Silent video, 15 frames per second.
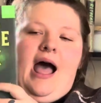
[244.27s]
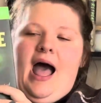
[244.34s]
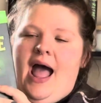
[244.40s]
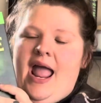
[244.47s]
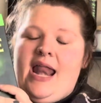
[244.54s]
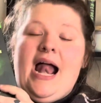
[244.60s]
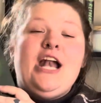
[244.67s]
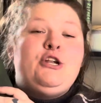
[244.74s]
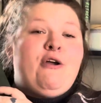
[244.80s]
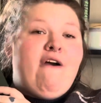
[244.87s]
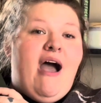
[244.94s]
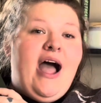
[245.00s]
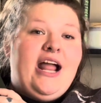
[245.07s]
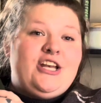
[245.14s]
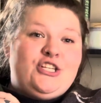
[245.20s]

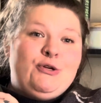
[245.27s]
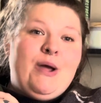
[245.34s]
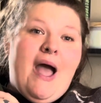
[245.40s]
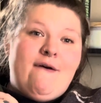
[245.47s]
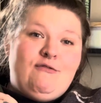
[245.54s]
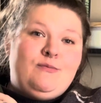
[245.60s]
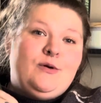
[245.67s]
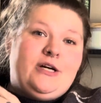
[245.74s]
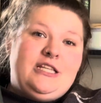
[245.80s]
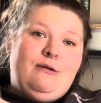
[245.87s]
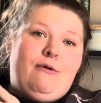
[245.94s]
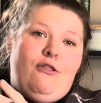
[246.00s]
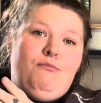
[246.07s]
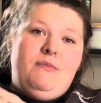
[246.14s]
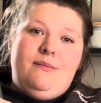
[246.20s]
I do have a book of the
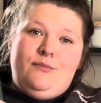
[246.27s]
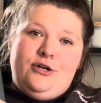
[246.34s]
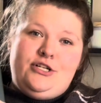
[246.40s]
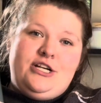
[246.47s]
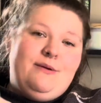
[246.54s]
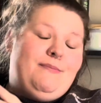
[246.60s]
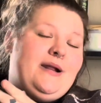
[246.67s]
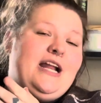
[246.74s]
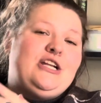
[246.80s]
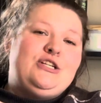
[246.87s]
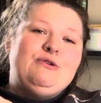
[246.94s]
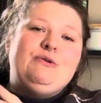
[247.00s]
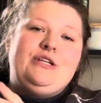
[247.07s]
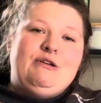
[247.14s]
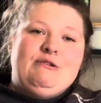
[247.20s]
month membership and I
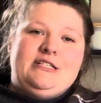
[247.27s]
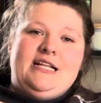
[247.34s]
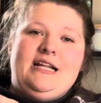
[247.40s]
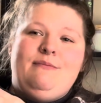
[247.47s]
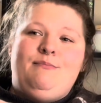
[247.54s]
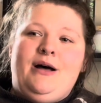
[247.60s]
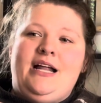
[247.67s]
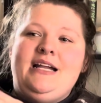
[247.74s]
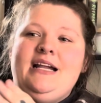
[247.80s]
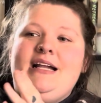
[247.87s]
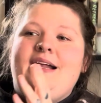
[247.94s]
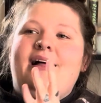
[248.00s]
do use it, but